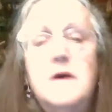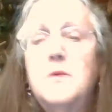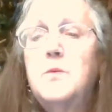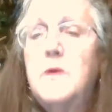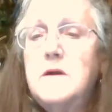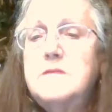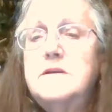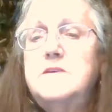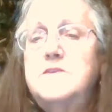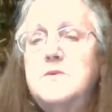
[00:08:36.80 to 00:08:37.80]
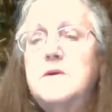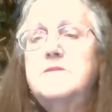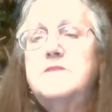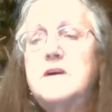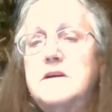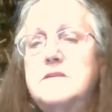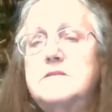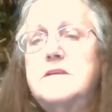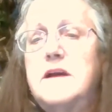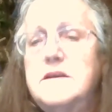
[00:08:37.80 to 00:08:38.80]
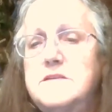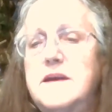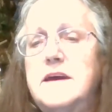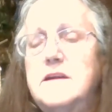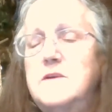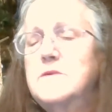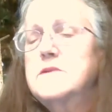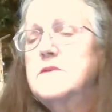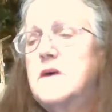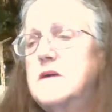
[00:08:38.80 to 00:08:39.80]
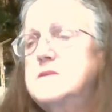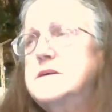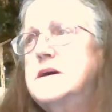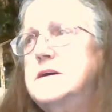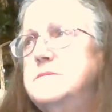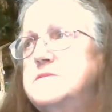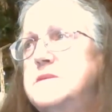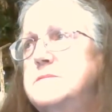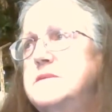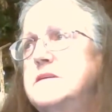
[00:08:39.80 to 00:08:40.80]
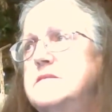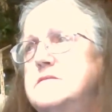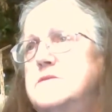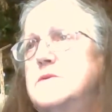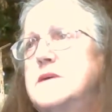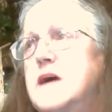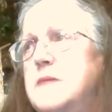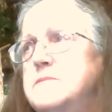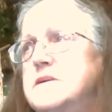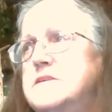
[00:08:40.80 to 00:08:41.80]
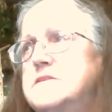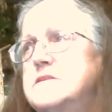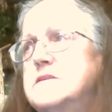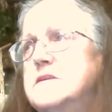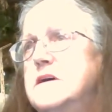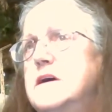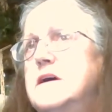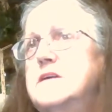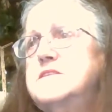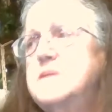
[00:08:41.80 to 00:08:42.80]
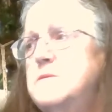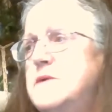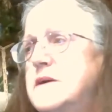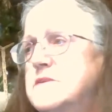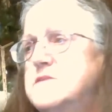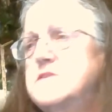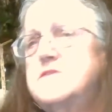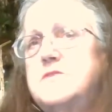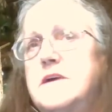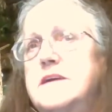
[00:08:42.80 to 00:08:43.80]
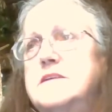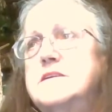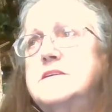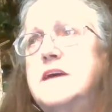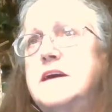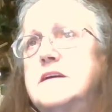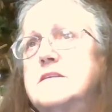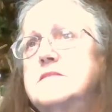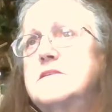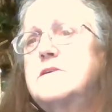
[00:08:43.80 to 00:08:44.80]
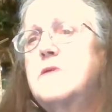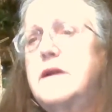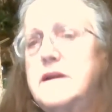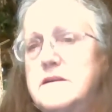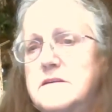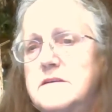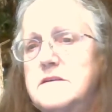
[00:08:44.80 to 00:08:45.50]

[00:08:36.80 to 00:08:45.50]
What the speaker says: Work that you have done that has taken you a long time, something to accomplish. Someone else is trying to take the credit.